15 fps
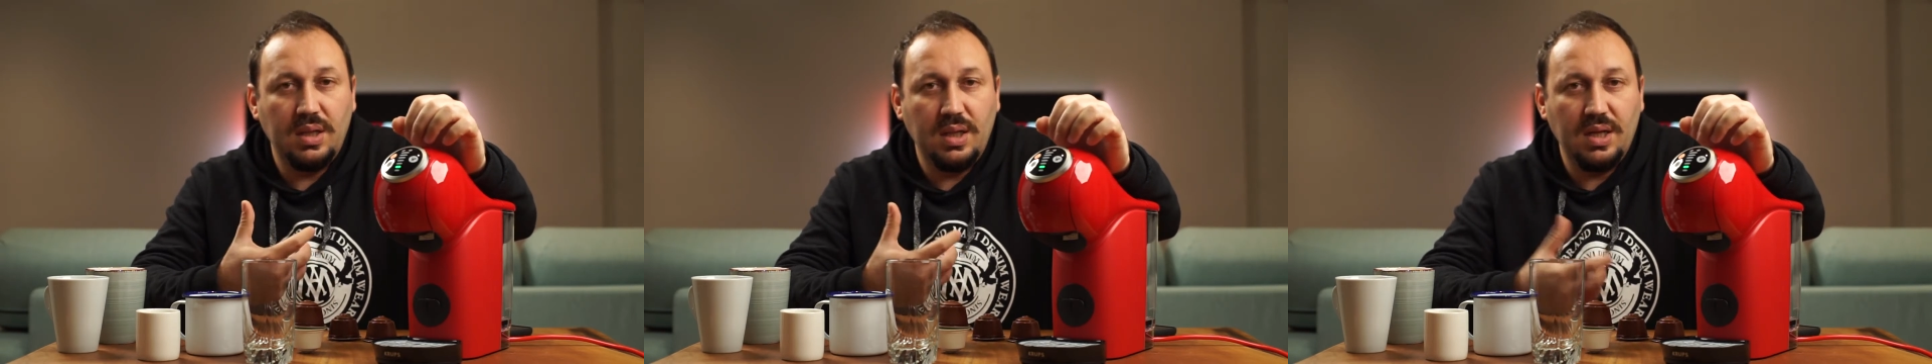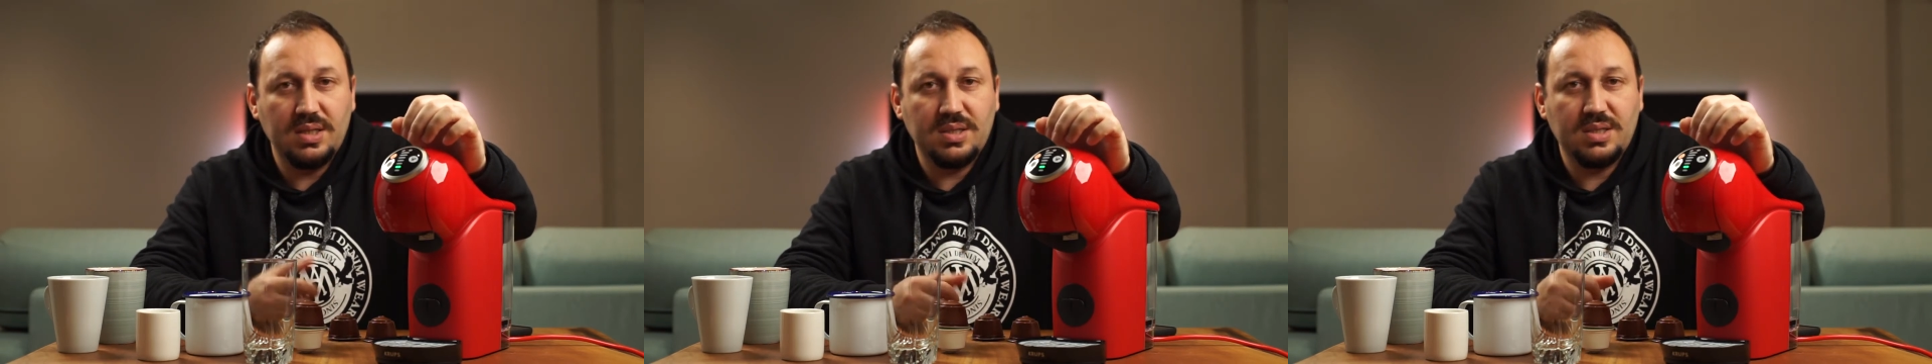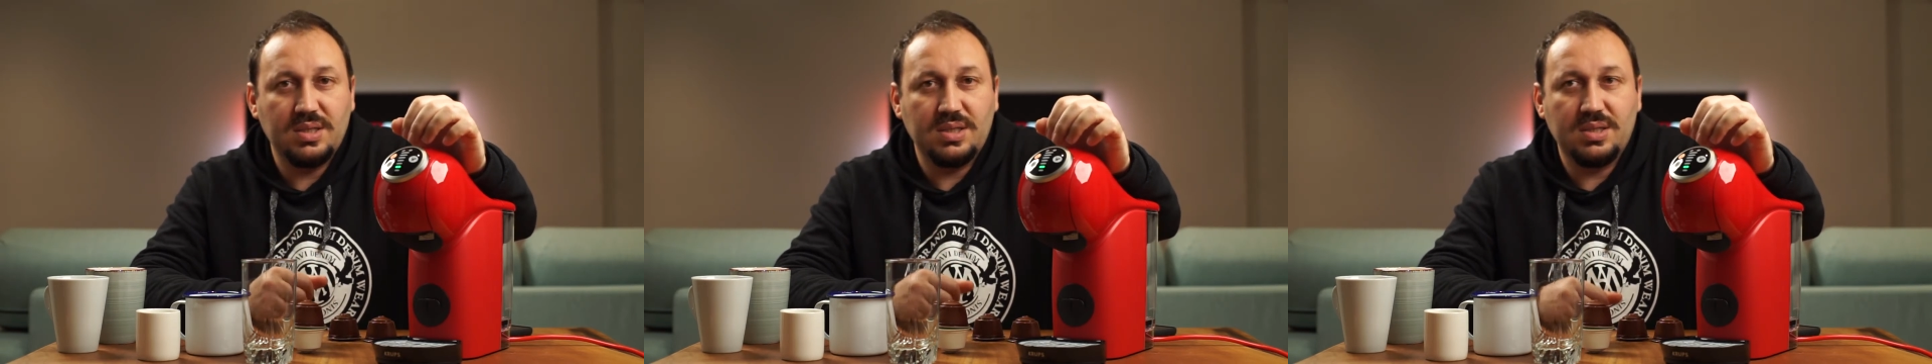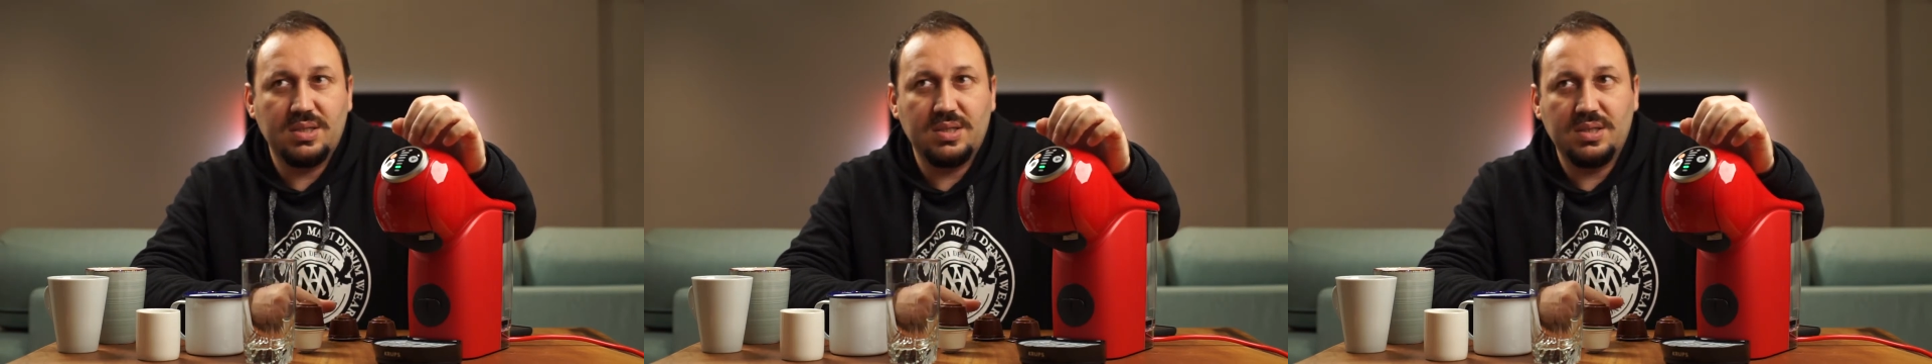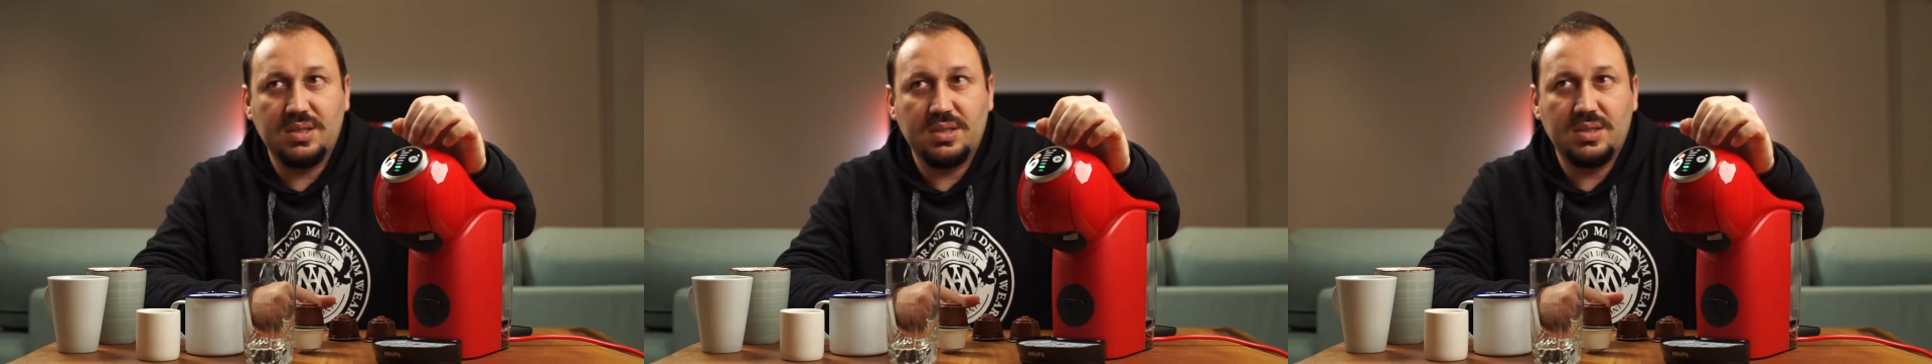
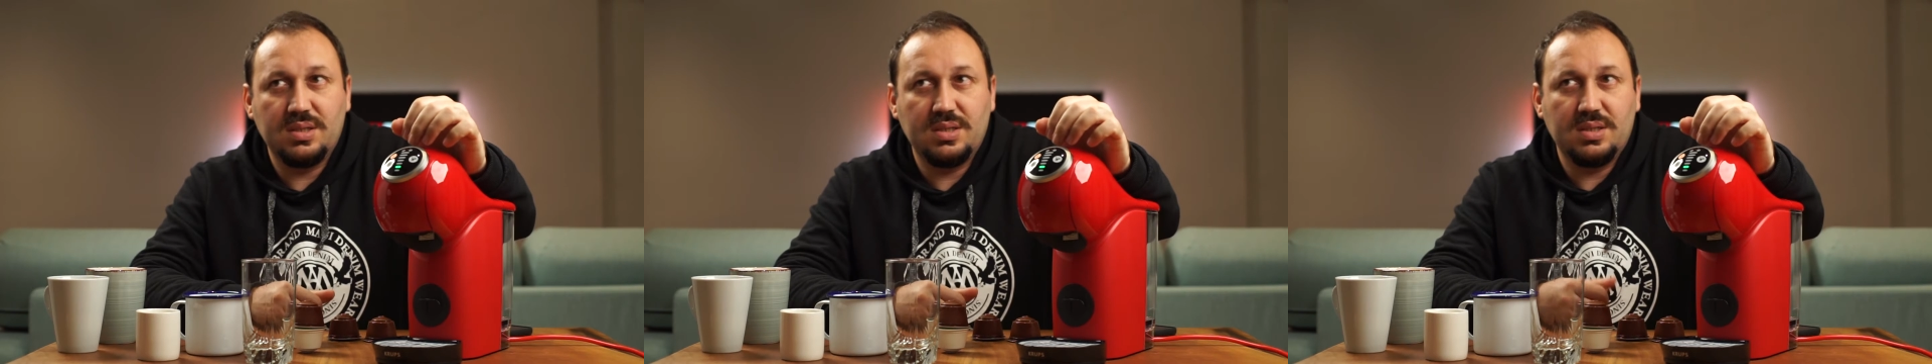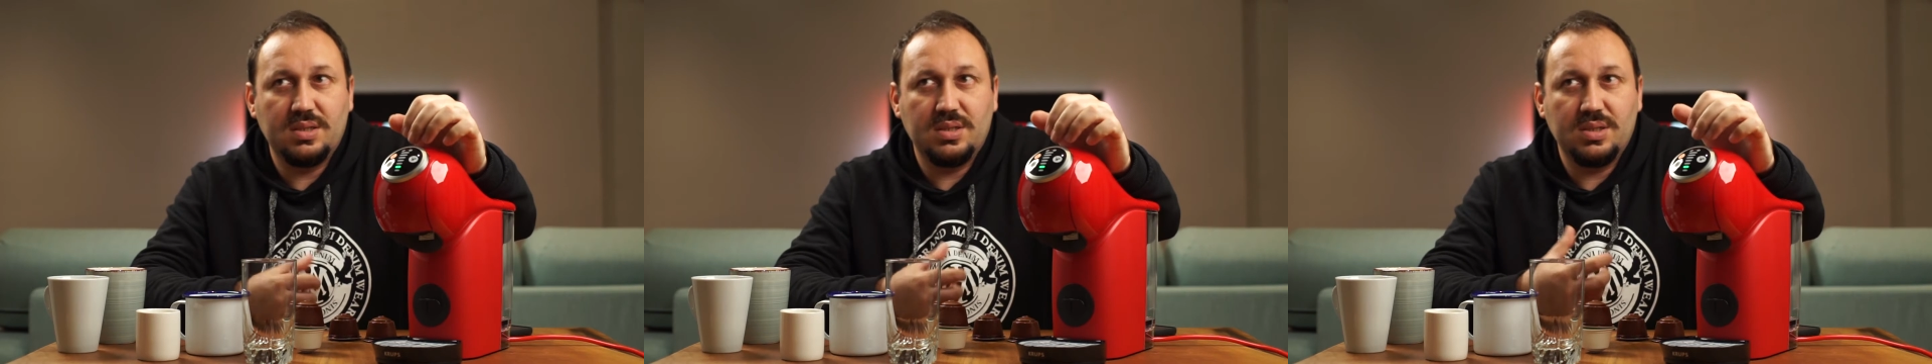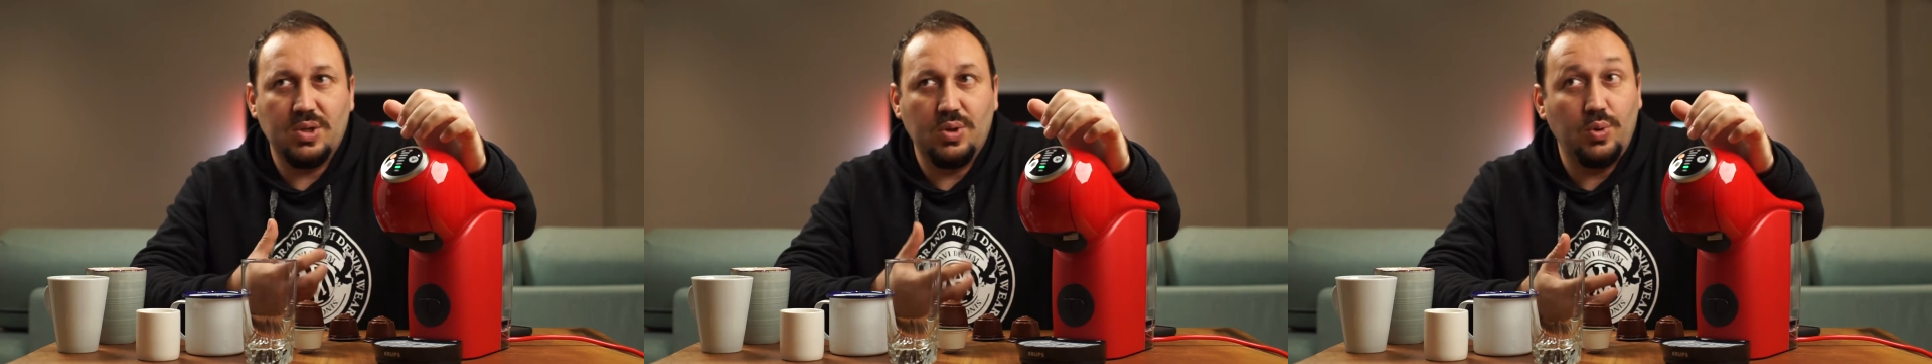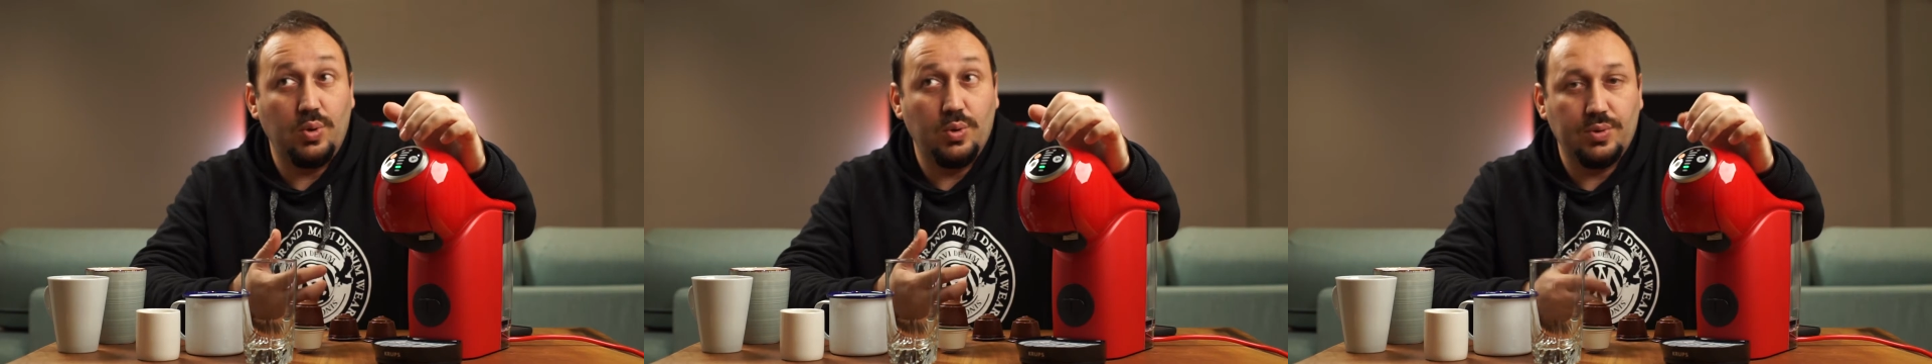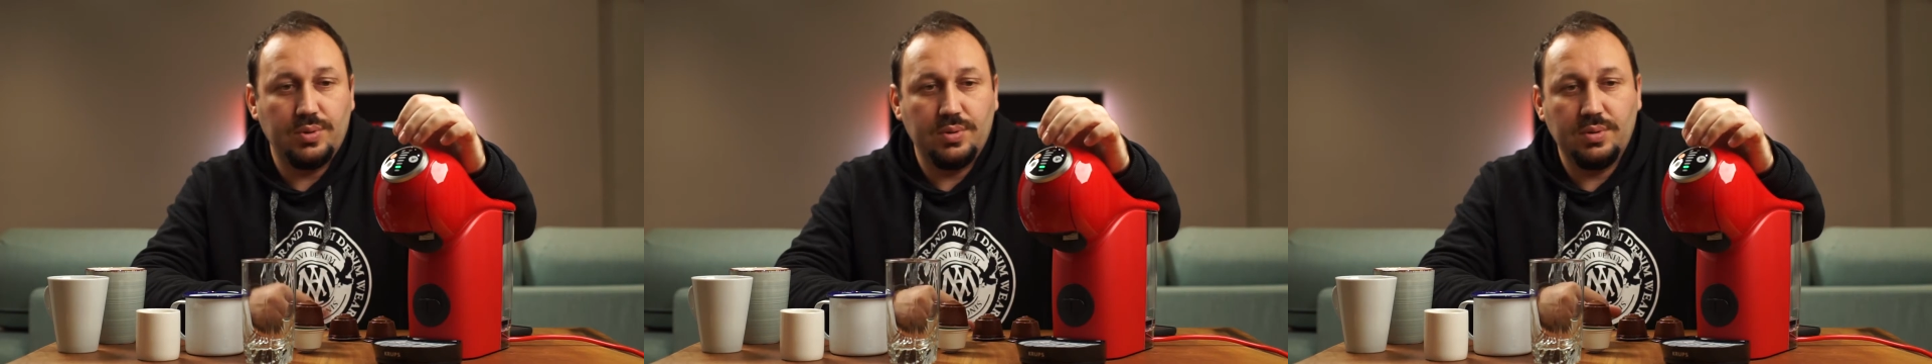less
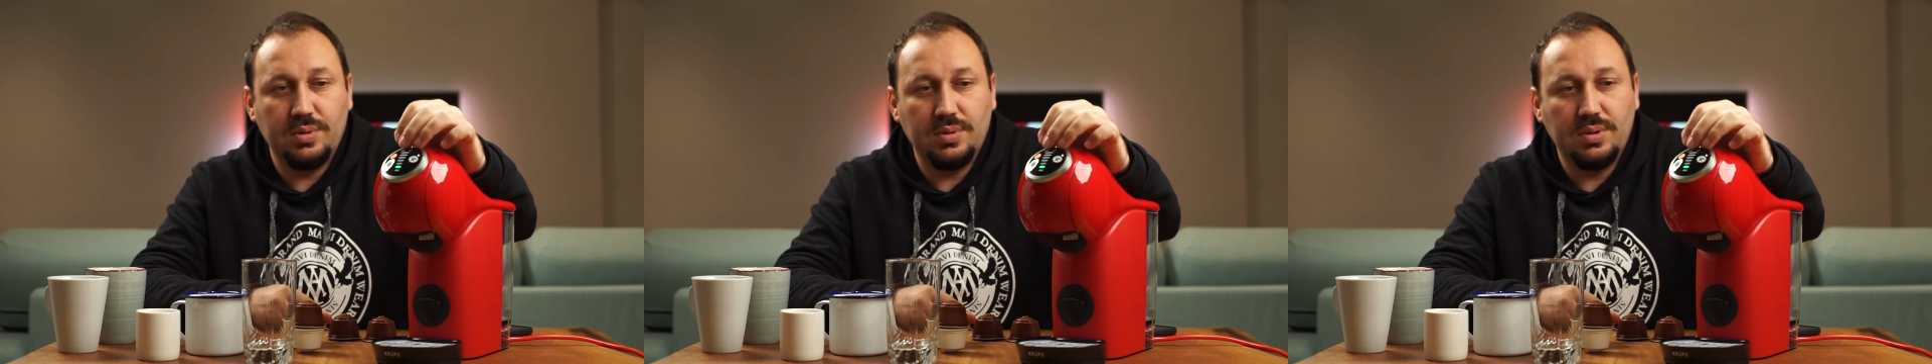hot.